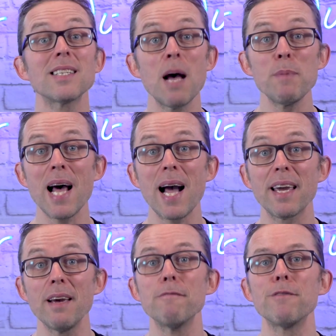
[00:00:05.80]
Simon
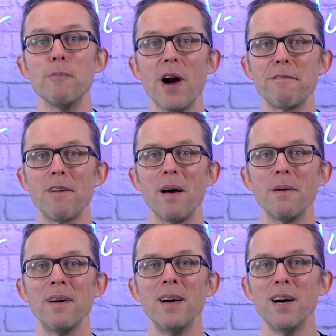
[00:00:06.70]
Hackett from
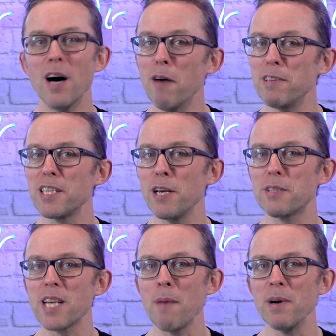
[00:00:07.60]
Redflow. Over to you,
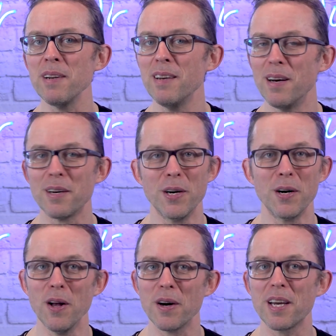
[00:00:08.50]
Simon, and
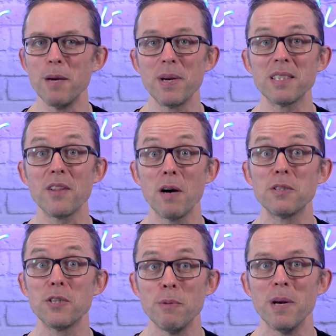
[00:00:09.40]
good luck keeping to
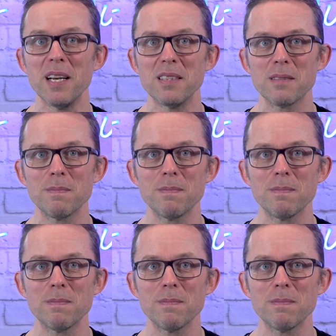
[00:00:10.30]
those 2 minutes.